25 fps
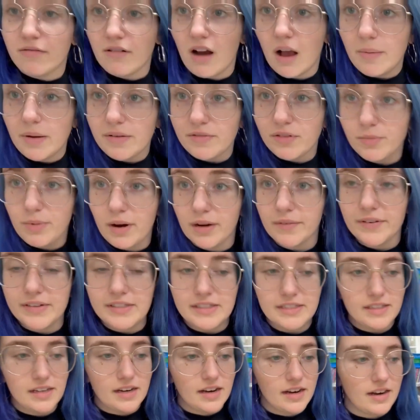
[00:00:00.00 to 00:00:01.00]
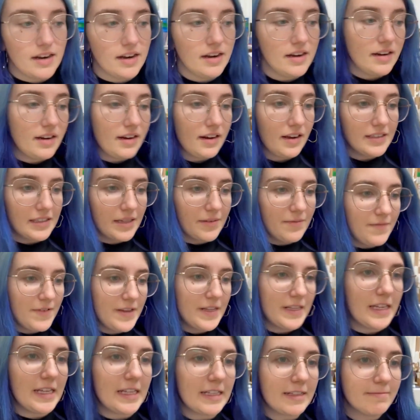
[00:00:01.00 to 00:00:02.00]
ramen for breakfast today because I'm
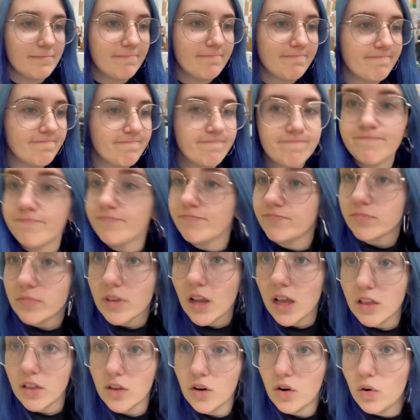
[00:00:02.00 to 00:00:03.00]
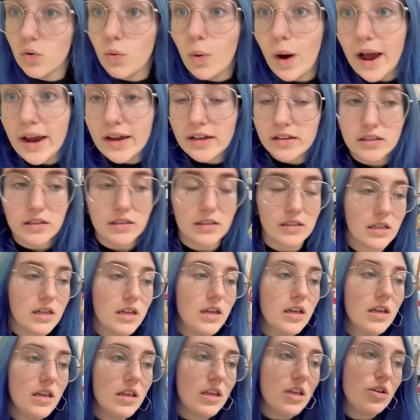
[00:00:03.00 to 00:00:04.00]
feeling a little wild.
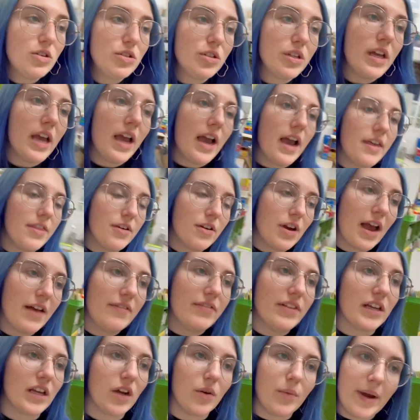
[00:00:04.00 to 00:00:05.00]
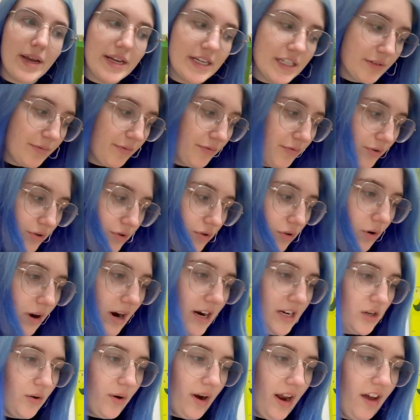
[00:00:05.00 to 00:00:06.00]
Usually I either have like a random fruit or I
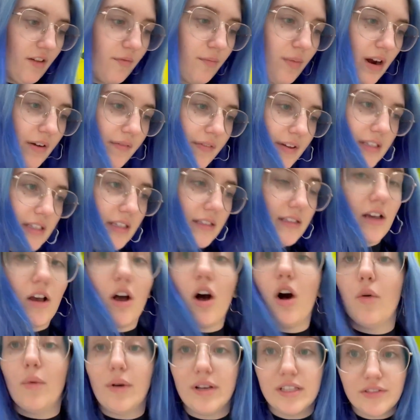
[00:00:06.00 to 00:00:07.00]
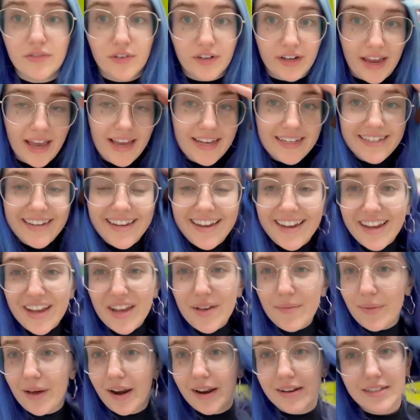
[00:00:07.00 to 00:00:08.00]
don't have breakfast because I always forget.
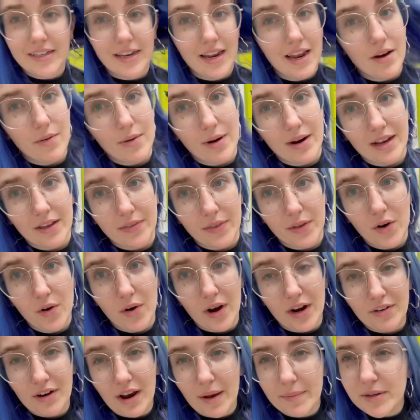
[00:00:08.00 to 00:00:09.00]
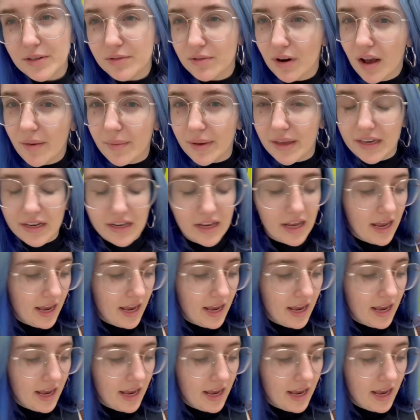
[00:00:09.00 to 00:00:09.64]
But today, running out the door, I grabbed a ramen.